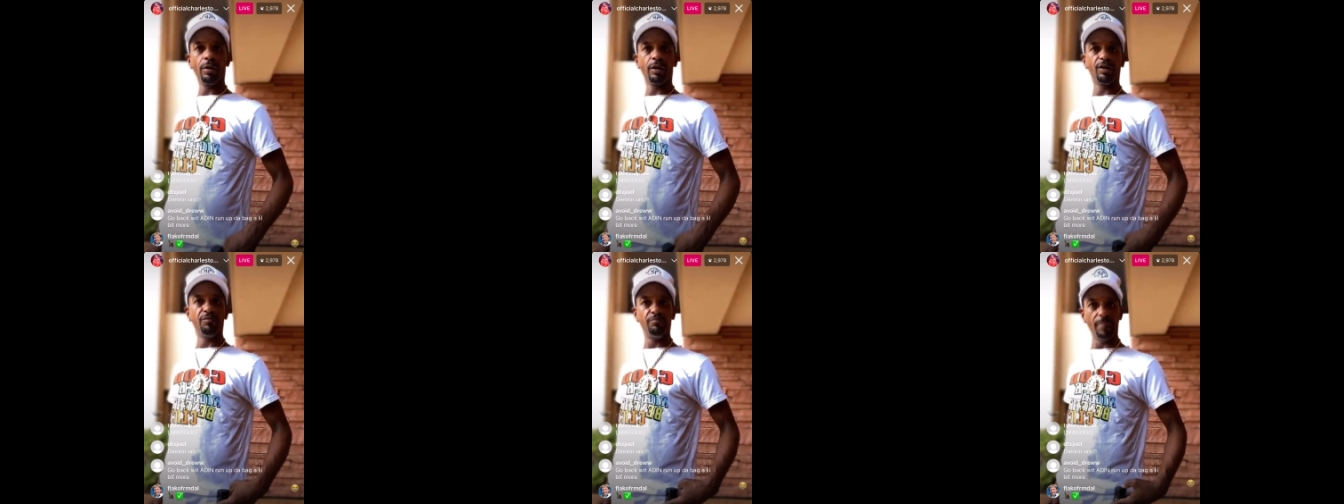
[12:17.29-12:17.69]

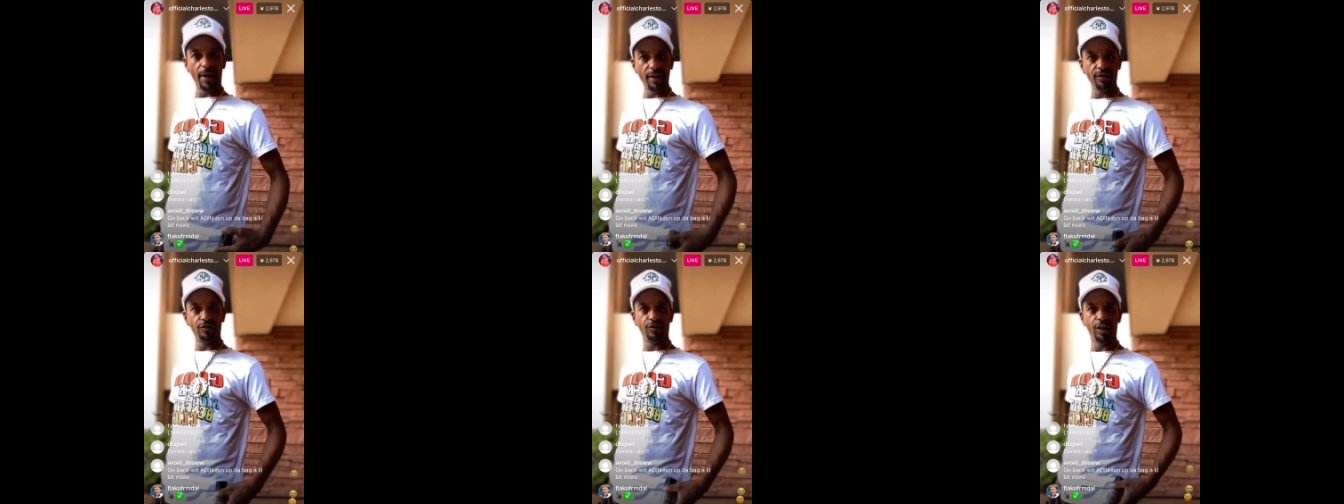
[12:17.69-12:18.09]
Cause
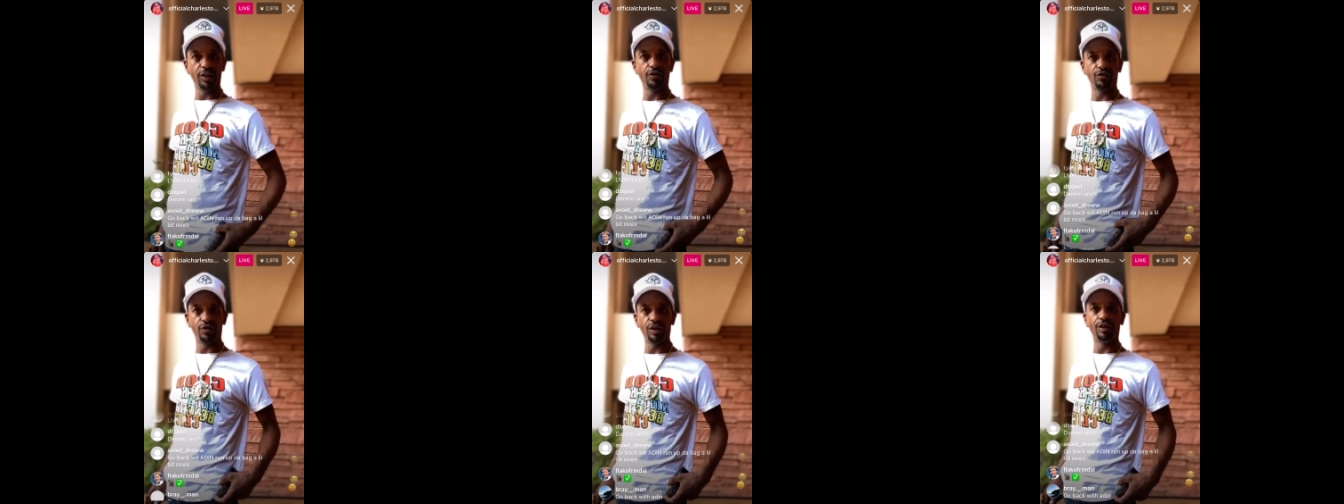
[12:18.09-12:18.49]
mace
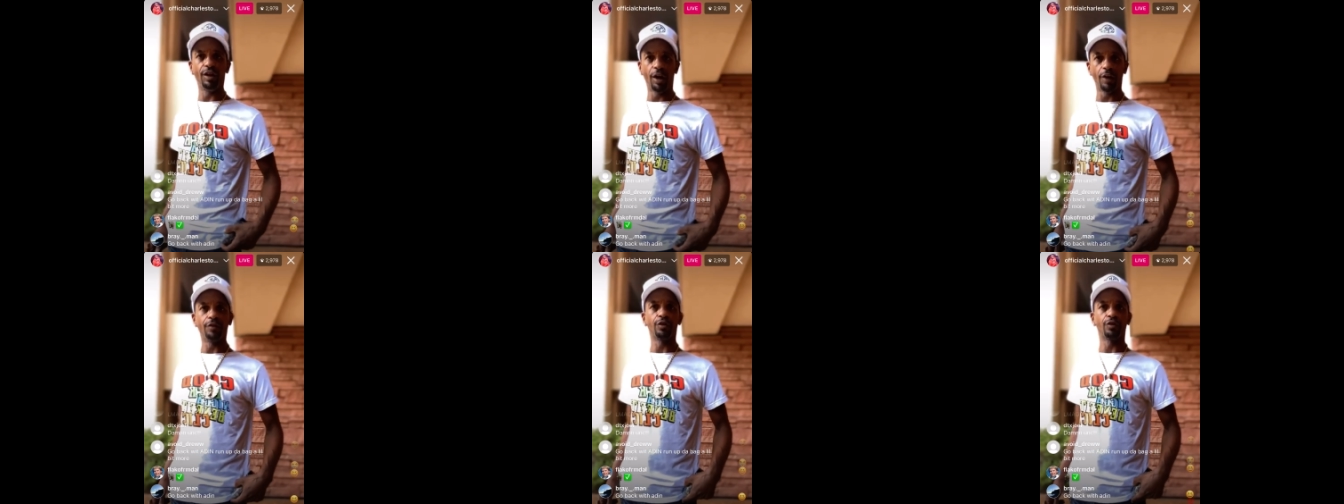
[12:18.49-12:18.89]
gets shit
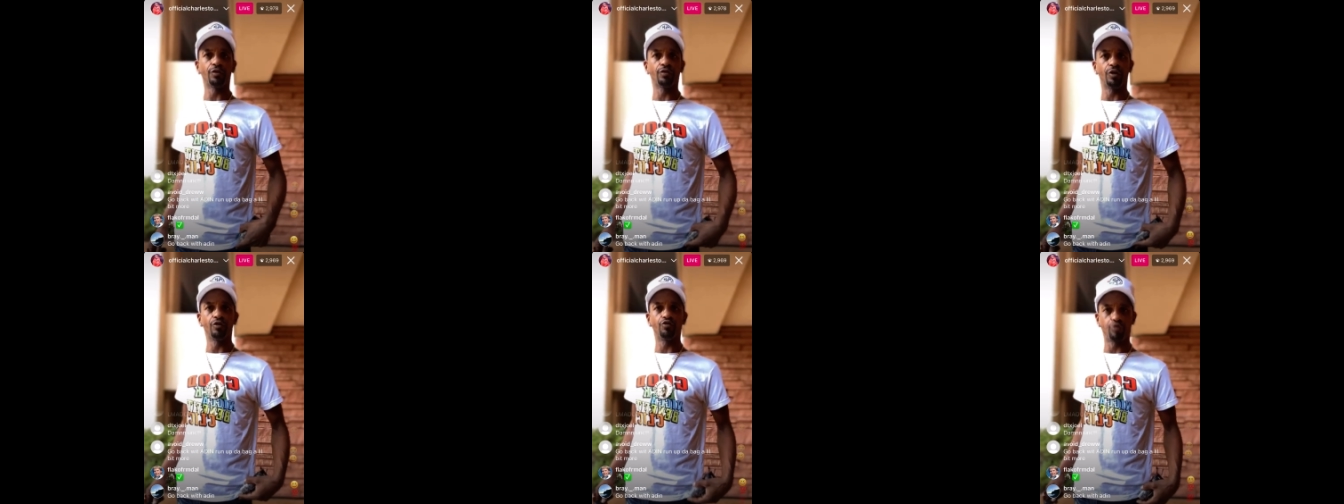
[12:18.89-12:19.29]
under
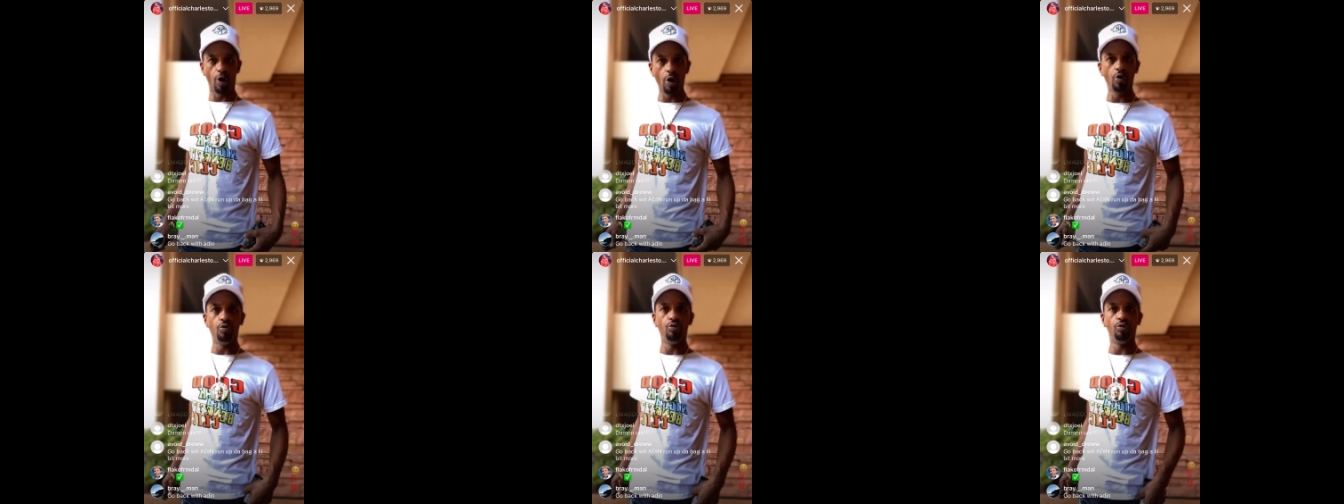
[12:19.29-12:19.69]

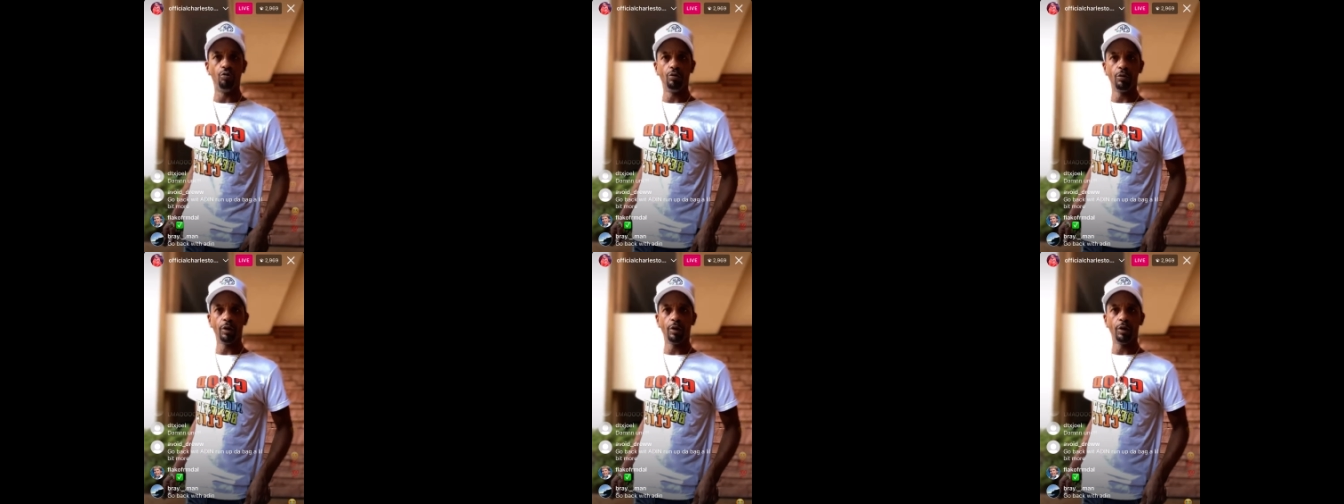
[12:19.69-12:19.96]
control.